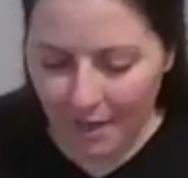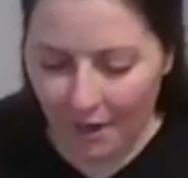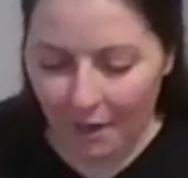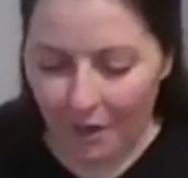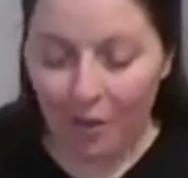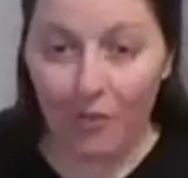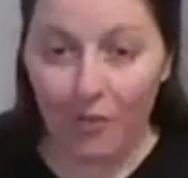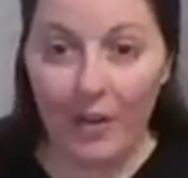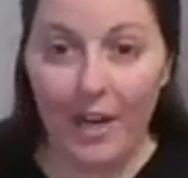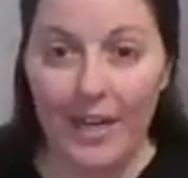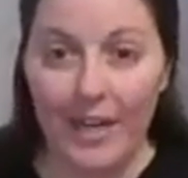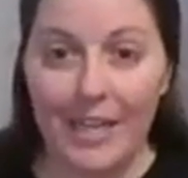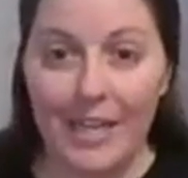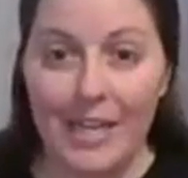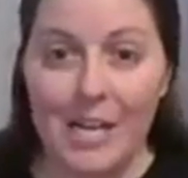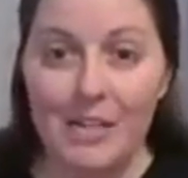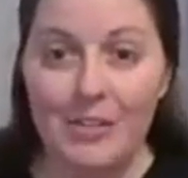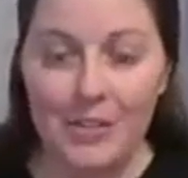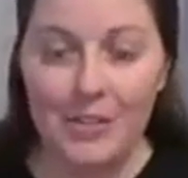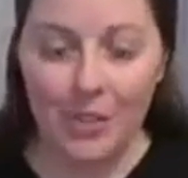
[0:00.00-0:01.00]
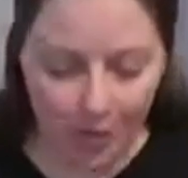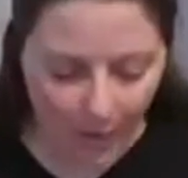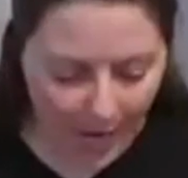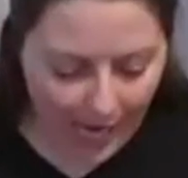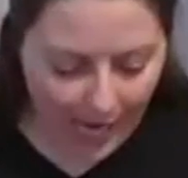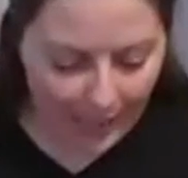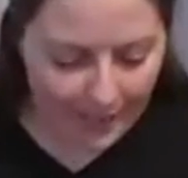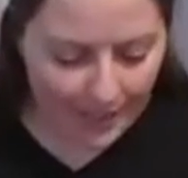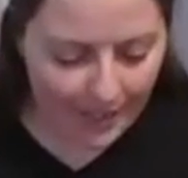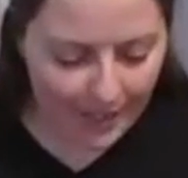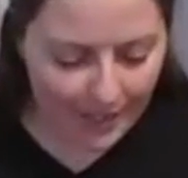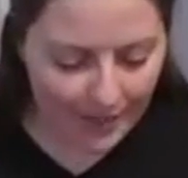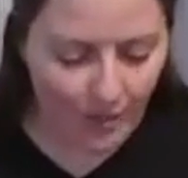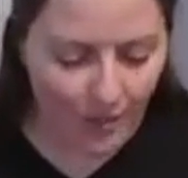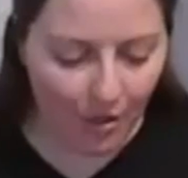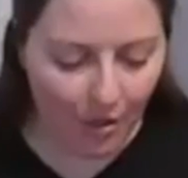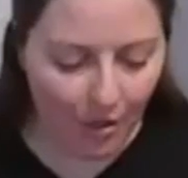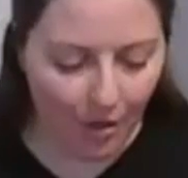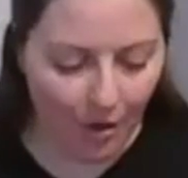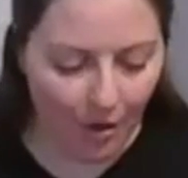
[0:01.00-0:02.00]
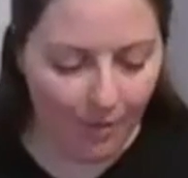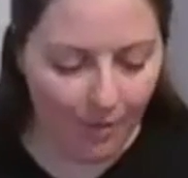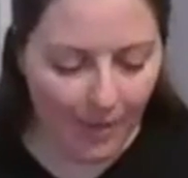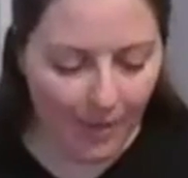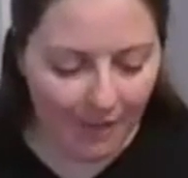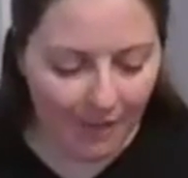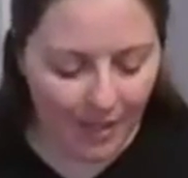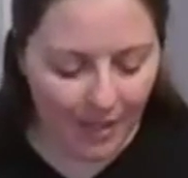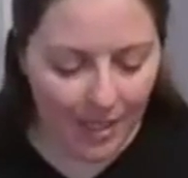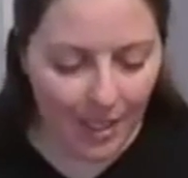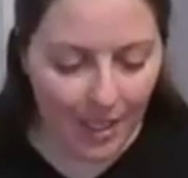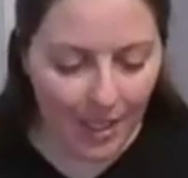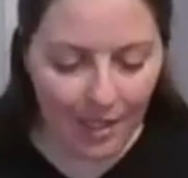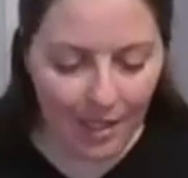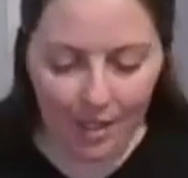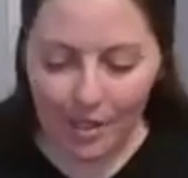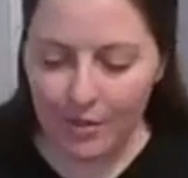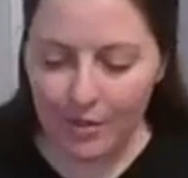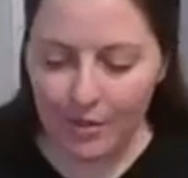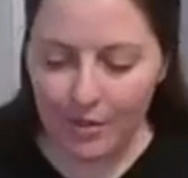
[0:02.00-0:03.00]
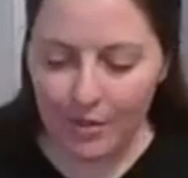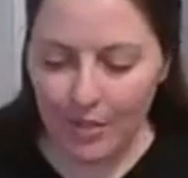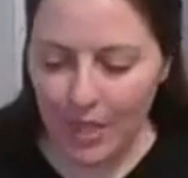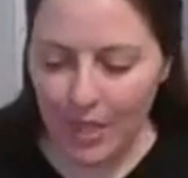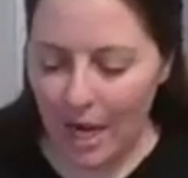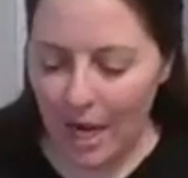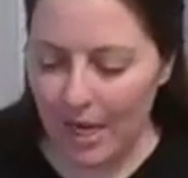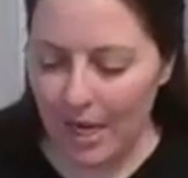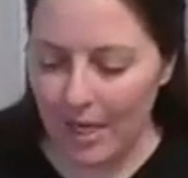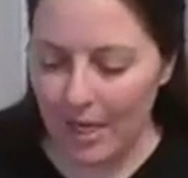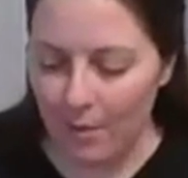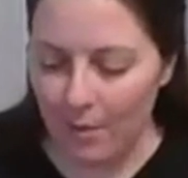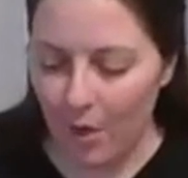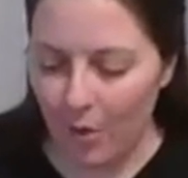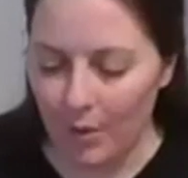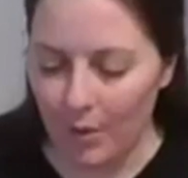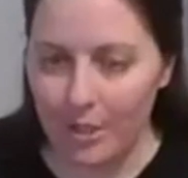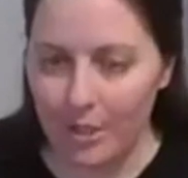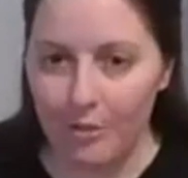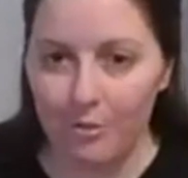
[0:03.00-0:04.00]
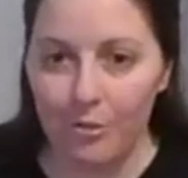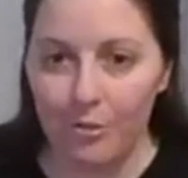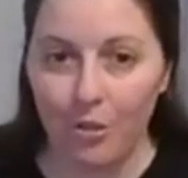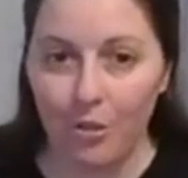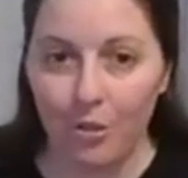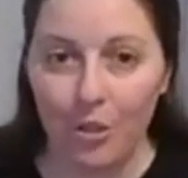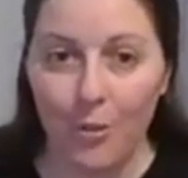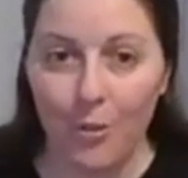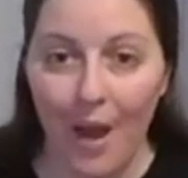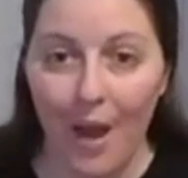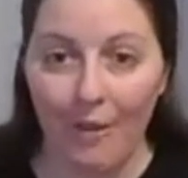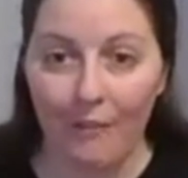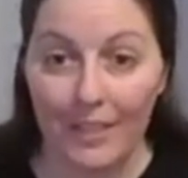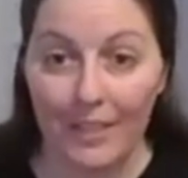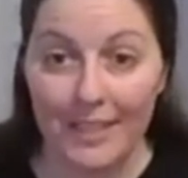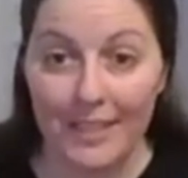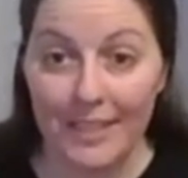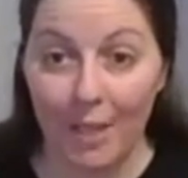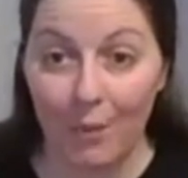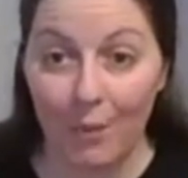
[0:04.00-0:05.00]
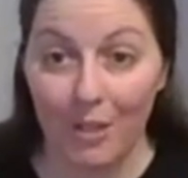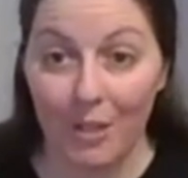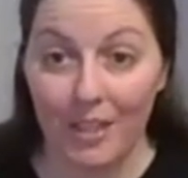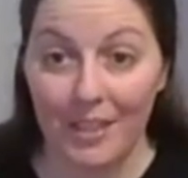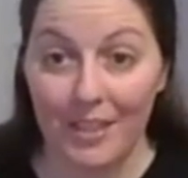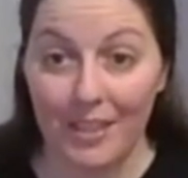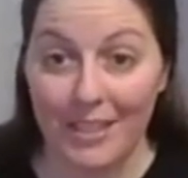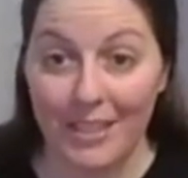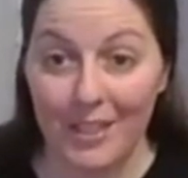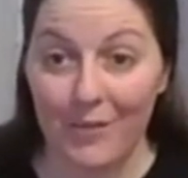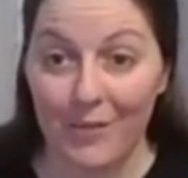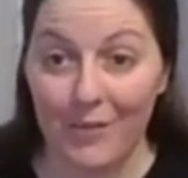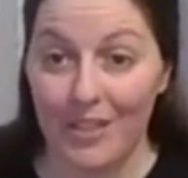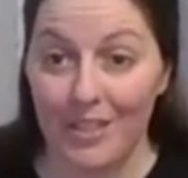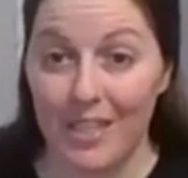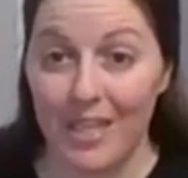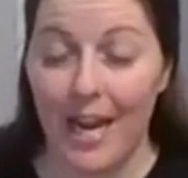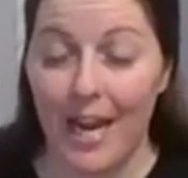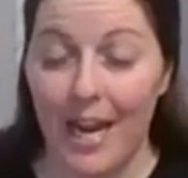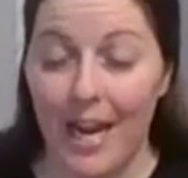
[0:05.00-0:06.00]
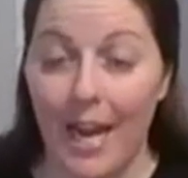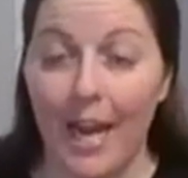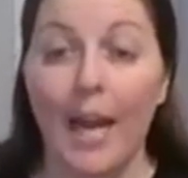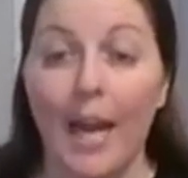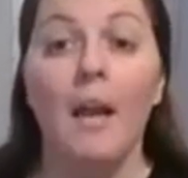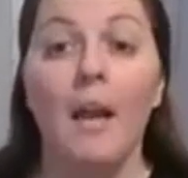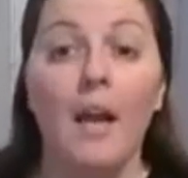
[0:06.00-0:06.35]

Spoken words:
All right. So as I start all my videos, I'm going to show you everything that we're going to need for today.